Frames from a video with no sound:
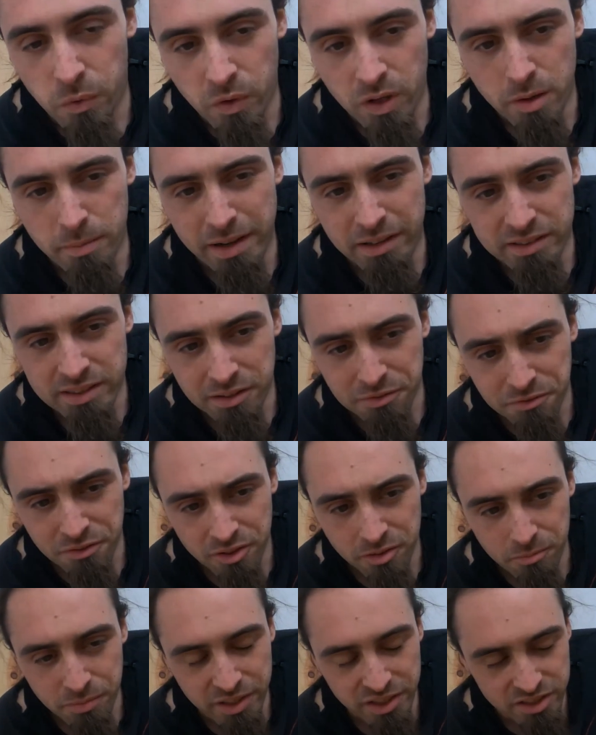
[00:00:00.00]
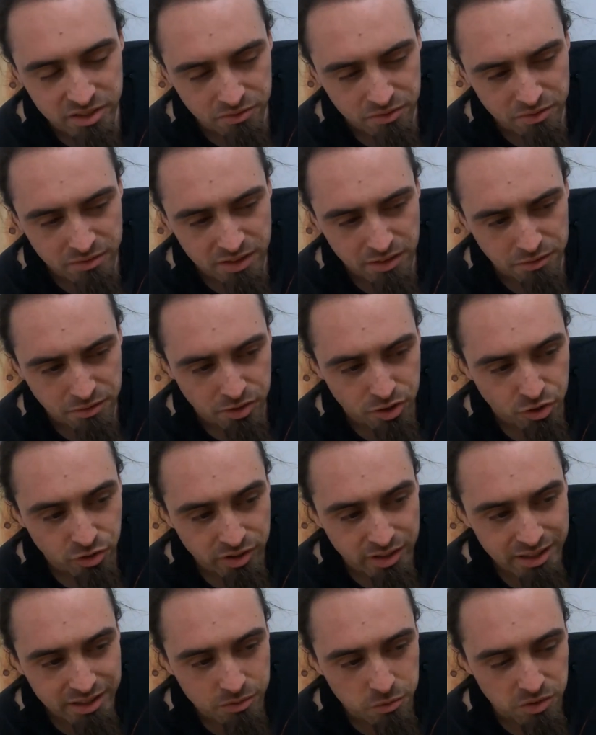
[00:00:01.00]
will come out different because they're from different
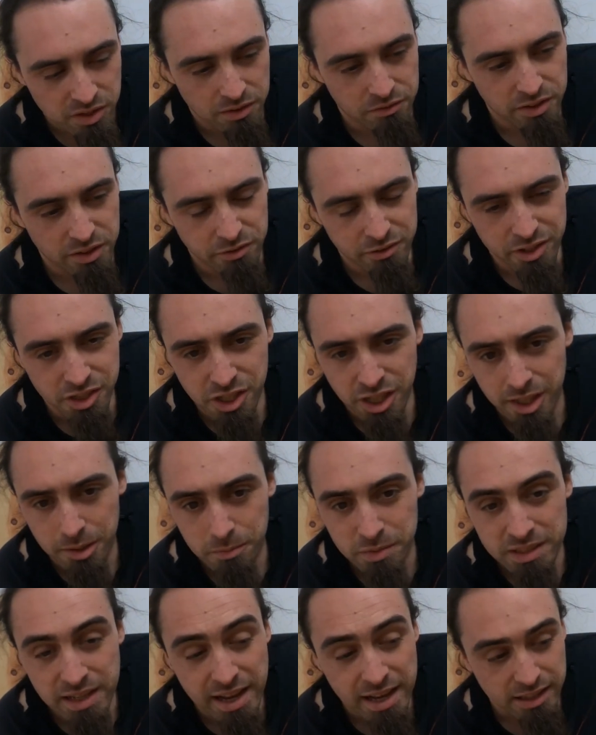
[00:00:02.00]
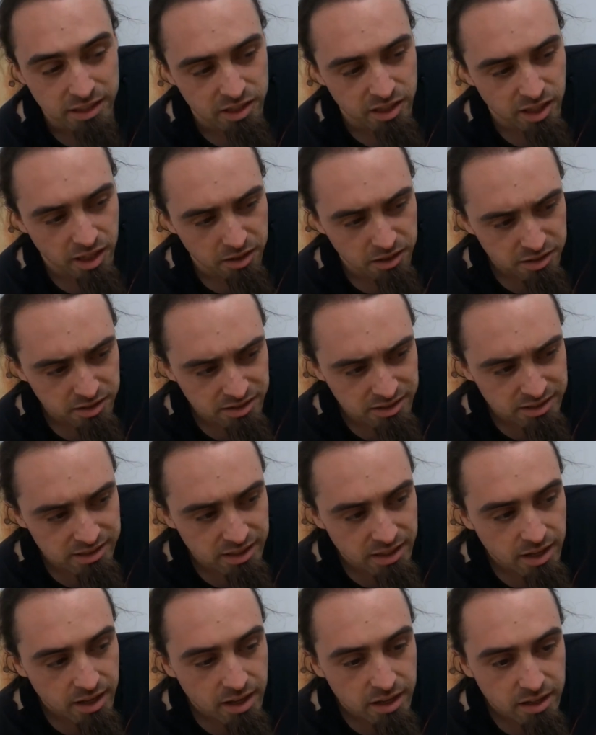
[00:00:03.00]
trees which have different shapes and colours,
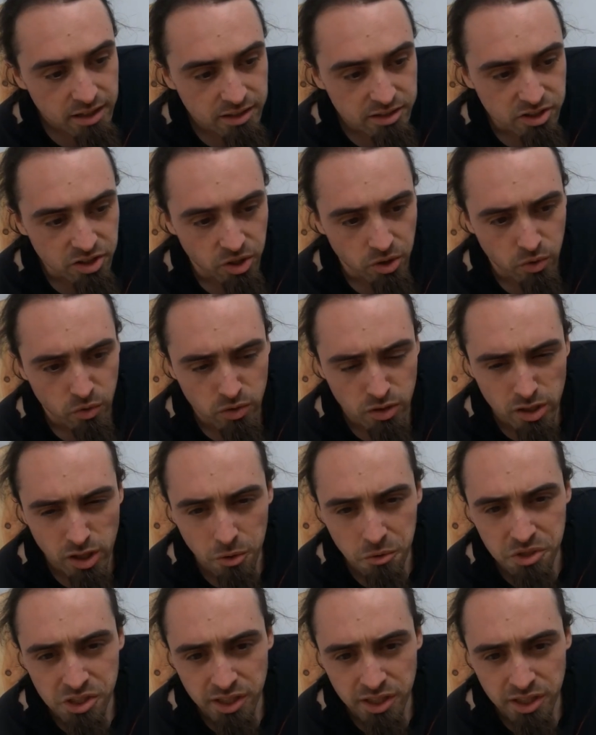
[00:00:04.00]
so no